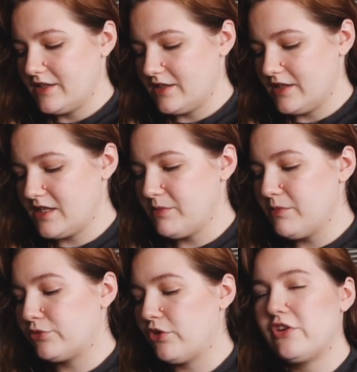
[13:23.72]
some
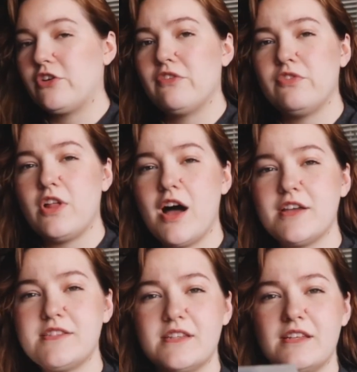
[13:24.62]
embroidery
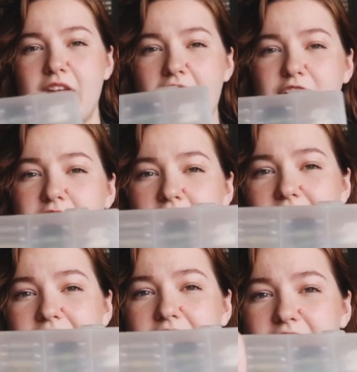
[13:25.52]
floss, and actually
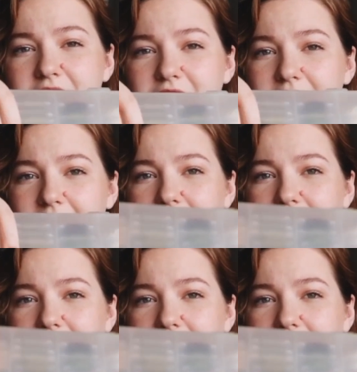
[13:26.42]
in this